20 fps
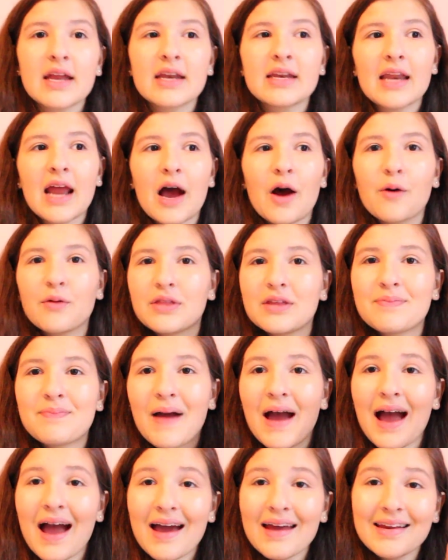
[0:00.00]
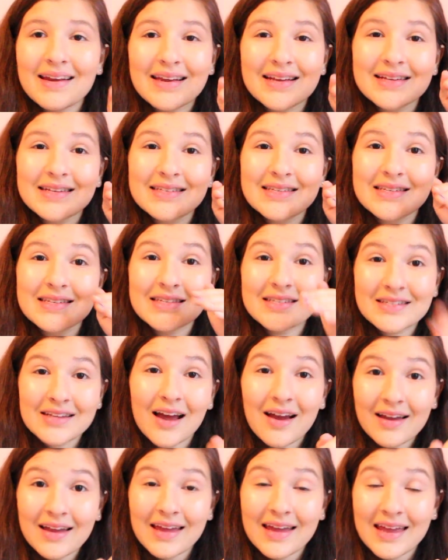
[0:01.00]
Now the pad is
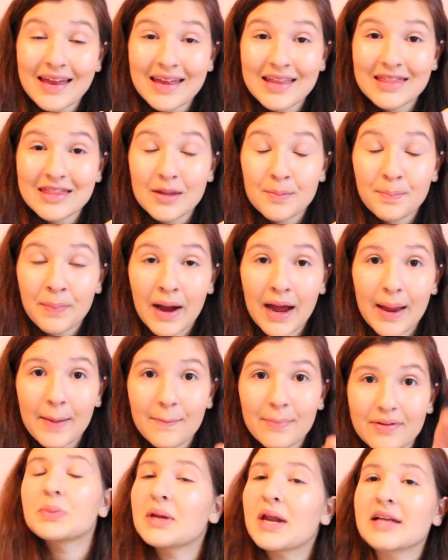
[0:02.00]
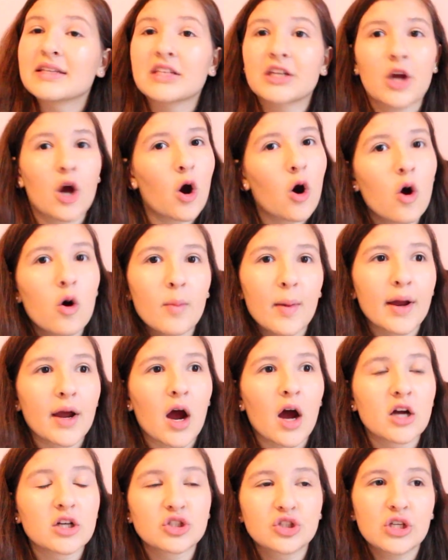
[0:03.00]
stuck in the pipe. My dad's like, oh my
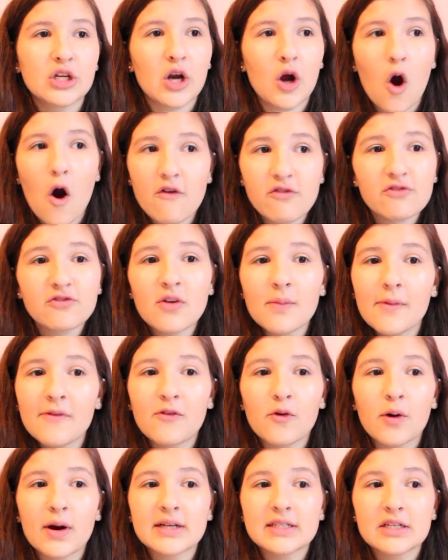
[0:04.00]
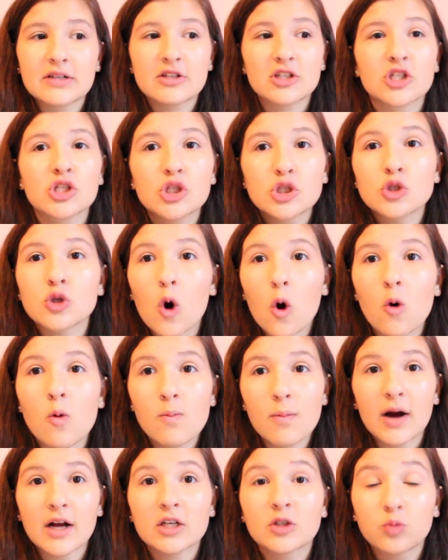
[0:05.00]
gosh, did it overflow before? Because there's so
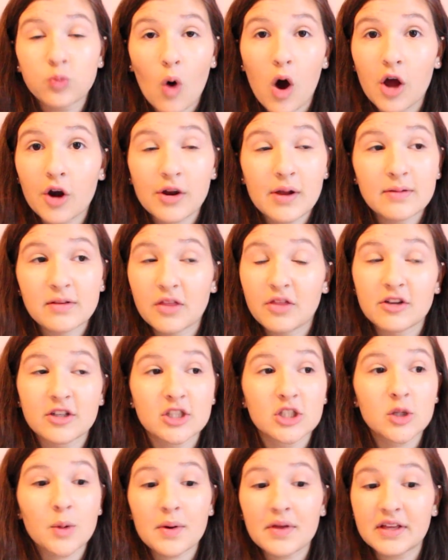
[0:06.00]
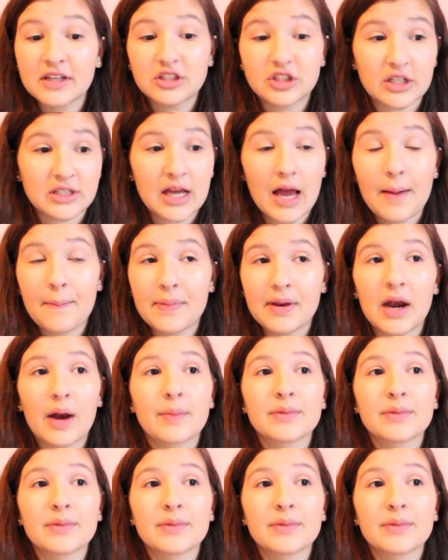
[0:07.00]
much water. He's like, there's no way this just happened.